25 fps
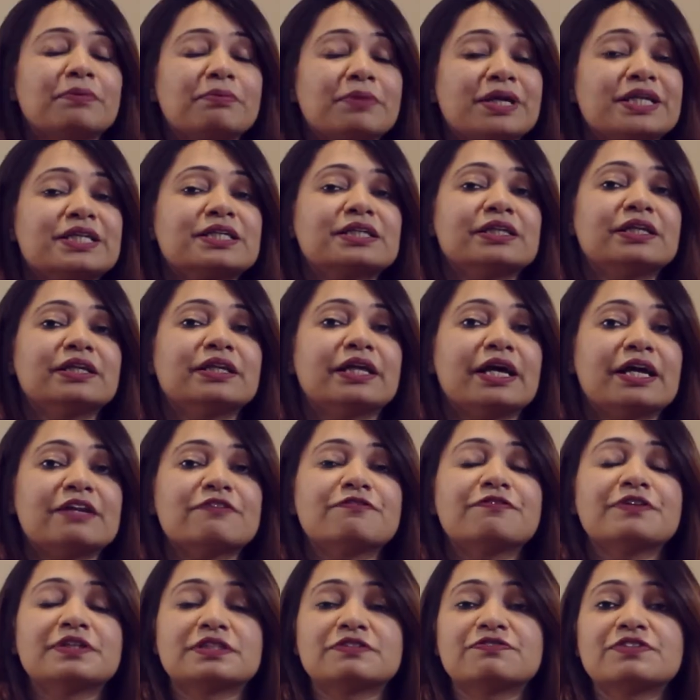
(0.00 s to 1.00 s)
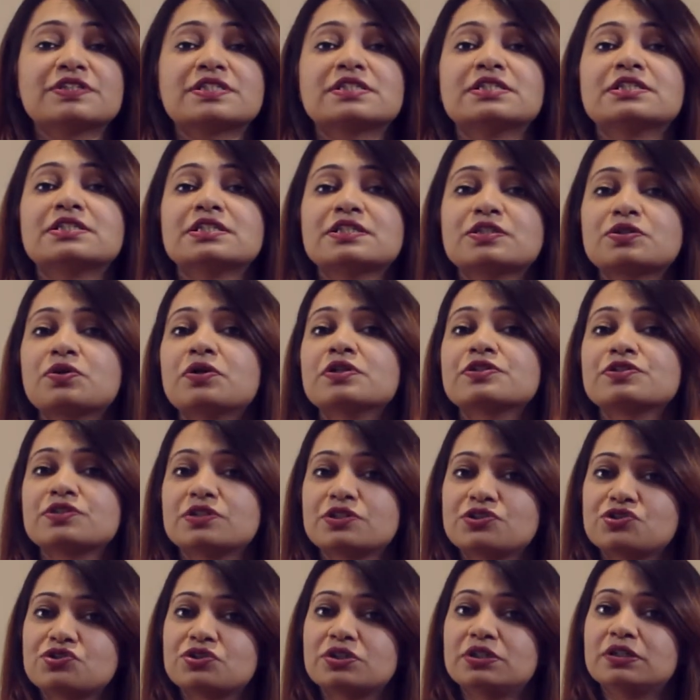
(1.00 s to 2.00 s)
medical and health facilities also
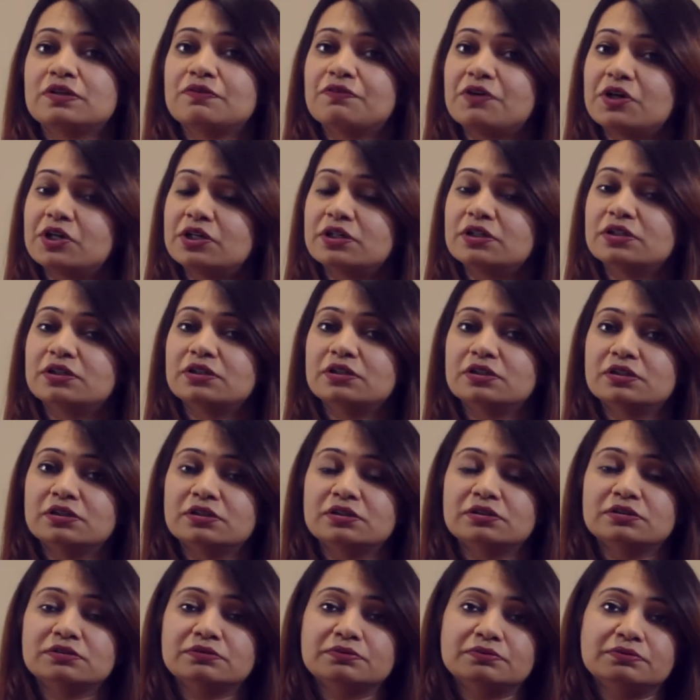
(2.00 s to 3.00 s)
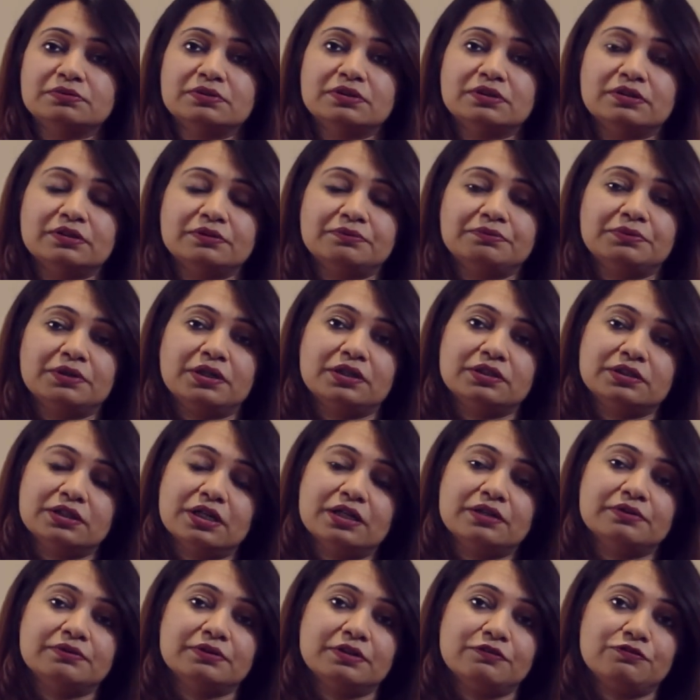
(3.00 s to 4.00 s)
that you can aware uh,
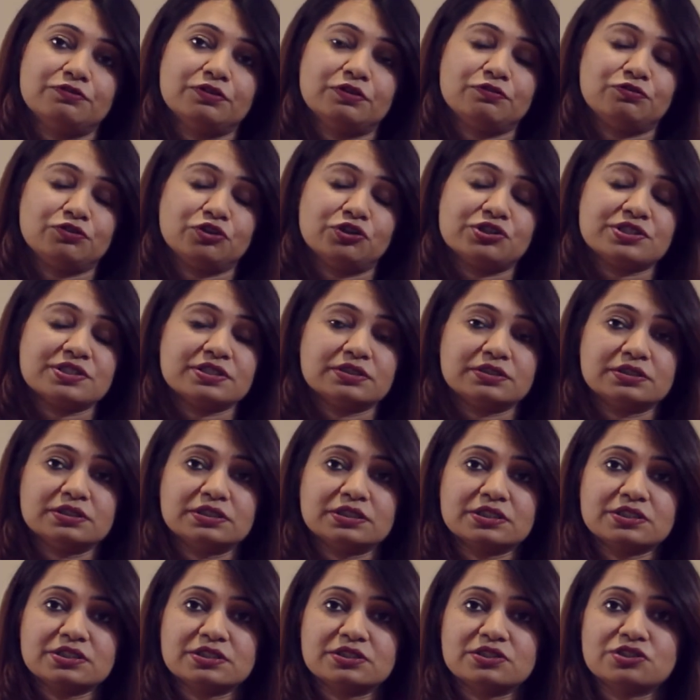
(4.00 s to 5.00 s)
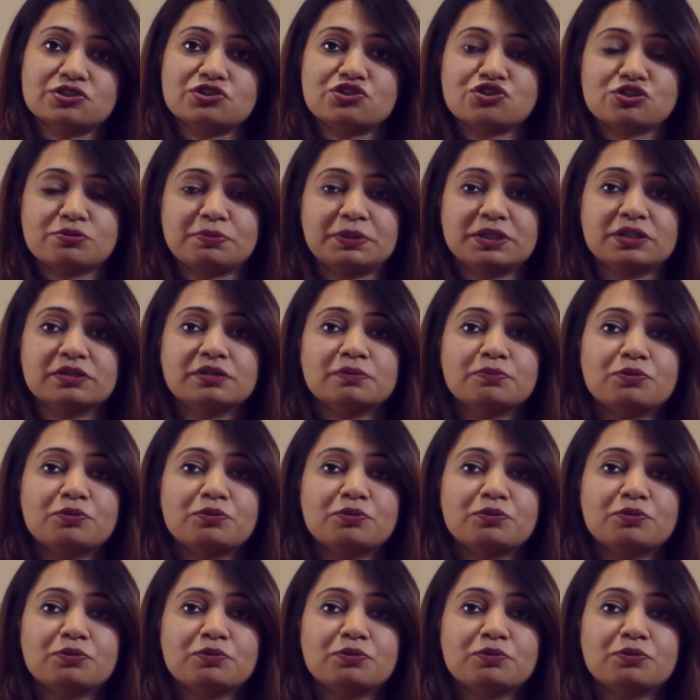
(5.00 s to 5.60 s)
uh, if, if you are a Turkish citizenship under the